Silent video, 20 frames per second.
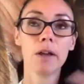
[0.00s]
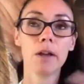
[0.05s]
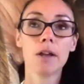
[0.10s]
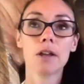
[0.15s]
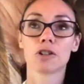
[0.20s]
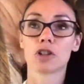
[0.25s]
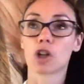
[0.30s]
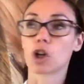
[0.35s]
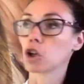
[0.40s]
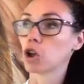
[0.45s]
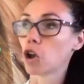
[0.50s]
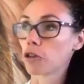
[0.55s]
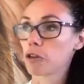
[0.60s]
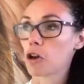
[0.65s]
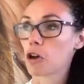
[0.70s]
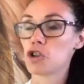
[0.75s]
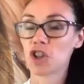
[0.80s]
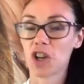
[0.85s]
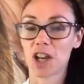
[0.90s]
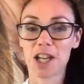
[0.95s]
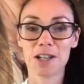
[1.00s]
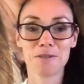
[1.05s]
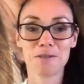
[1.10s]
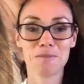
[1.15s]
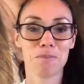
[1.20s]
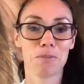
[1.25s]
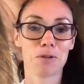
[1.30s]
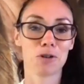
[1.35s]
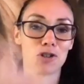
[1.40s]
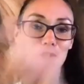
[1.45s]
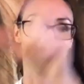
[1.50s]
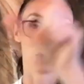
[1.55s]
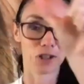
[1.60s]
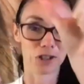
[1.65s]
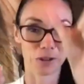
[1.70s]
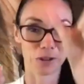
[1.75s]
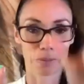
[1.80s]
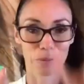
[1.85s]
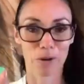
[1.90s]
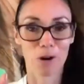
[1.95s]
So, klotho gene produces
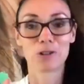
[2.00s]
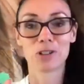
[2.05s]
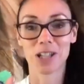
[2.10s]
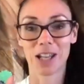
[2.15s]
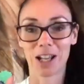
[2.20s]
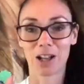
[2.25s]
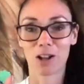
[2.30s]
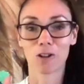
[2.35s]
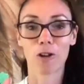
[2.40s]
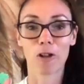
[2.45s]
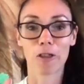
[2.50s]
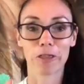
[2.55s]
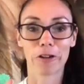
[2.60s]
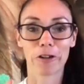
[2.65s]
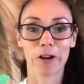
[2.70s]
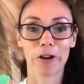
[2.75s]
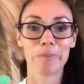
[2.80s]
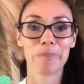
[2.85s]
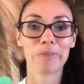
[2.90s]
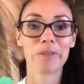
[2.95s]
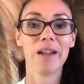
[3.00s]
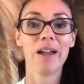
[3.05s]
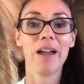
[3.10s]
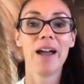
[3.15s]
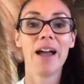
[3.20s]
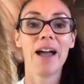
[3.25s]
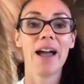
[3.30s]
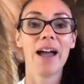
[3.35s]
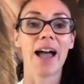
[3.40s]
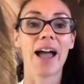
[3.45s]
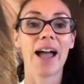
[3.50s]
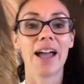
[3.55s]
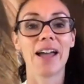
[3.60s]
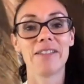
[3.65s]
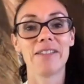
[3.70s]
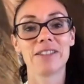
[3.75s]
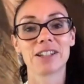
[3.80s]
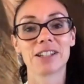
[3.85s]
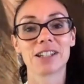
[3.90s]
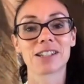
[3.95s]
the protein klotho.
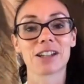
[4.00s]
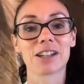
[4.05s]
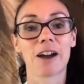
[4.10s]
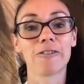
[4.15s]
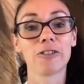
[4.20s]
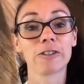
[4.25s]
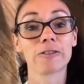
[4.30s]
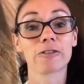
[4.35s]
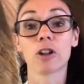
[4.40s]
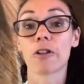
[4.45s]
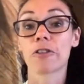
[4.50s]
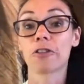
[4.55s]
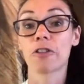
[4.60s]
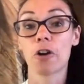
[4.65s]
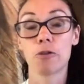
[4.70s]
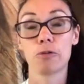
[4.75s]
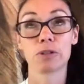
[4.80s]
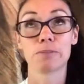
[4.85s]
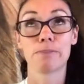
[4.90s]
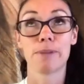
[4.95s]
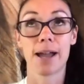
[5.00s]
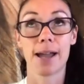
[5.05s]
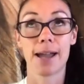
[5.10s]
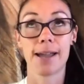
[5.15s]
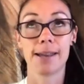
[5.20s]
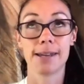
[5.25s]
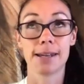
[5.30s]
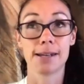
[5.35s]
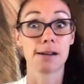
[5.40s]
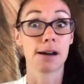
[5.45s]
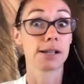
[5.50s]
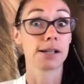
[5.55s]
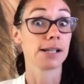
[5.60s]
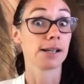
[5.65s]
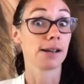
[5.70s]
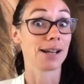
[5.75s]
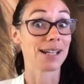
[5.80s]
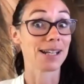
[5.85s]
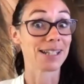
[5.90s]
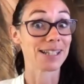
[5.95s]
And the discovery of klotho was made in
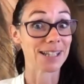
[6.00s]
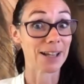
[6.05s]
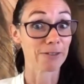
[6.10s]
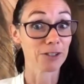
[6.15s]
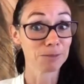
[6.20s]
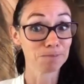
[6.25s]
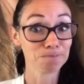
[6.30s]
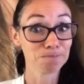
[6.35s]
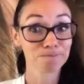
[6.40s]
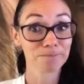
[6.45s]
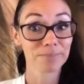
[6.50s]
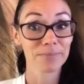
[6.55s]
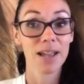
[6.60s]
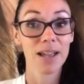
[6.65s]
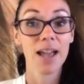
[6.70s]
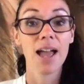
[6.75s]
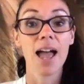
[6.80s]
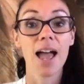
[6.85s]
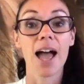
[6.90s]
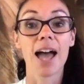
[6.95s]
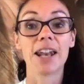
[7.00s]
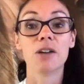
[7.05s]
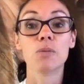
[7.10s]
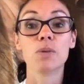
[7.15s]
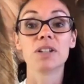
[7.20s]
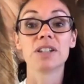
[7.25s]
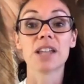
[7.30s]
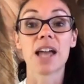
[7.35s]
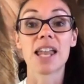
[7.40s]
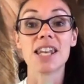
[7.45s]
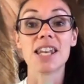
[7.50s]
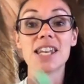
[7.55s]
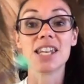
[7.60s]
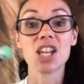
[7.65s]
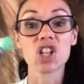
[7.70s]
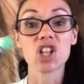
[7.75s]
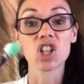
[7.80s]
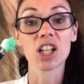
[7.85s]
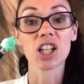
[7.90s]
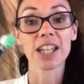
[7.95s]
1997 and it was
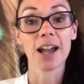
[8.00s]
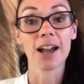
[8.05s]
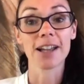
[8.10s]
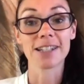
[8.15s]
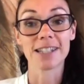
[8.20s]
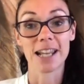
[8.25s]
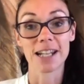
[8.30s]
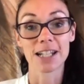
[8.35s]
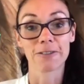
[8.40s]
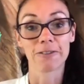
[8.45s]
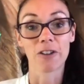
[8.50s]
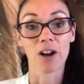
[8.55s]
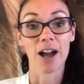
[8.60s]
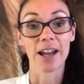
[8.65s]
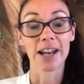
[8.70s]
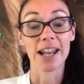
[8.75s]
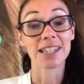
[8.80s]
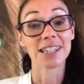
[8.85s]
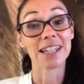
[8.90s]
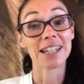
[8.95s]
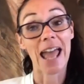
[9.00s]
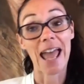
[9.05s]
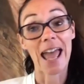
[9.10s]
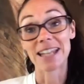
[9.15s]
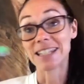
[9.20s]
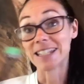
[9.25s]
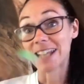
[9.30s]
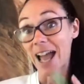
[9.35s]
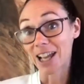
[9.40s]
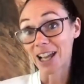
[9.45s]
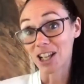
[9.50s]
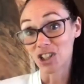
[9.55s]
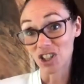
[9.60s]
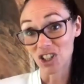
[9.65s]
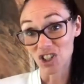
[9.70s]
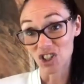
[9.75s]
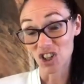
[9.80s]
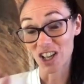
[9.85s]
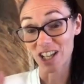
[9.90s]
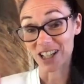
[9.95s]
initially identified as an
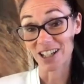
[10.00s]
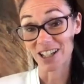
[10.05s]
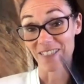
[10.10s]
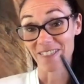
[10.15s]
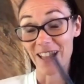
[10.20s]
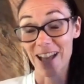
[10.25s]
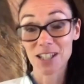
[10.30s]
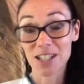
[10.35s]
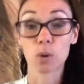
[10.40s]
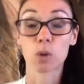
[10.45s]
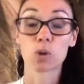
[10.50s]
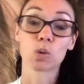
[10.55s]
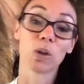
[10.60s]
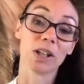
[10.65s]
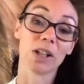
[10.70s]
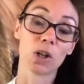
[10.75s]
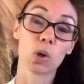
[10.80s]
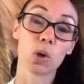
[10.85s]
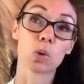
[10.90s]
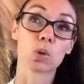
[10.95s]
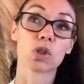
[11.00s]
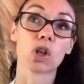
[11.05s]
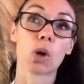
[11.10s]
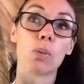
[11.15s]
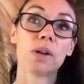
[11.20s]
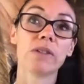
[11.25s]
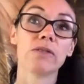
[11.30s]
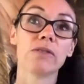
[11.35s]
anti-aging gene and that's what's really cool so we